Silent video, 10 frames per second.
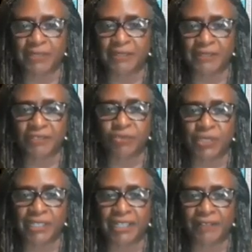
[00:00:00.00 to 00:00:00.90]
because
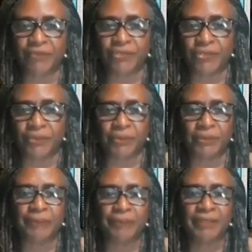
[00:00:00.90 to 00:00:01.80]
we have
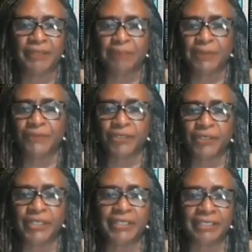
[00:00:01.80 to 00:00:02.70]
to be
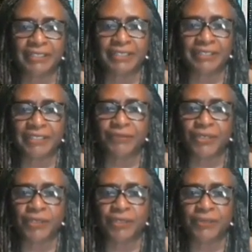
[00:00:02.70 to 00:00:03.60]
very, as I said,
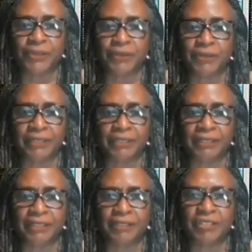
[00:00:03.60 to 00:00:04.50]
very, very
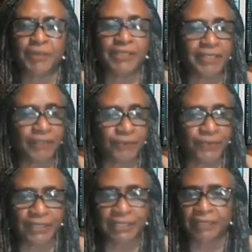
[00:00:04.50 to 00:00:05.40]

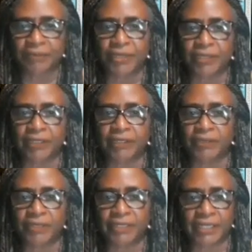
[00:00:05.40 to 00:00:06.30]
specific and really
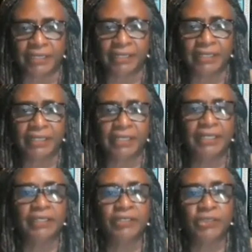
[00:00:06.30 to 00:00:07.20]
create
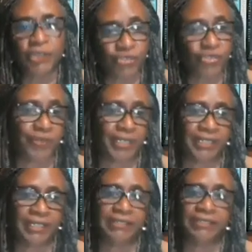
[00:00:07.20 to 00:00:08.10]

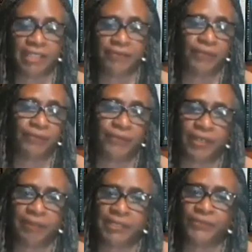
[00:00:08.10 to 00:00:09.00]
nurturing and safe
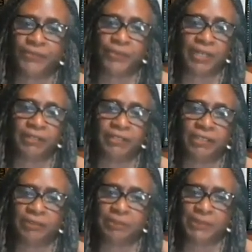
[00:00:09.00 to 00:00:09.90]
environments for our
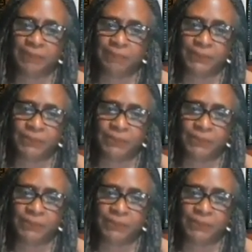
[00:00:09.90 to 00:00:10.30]
young people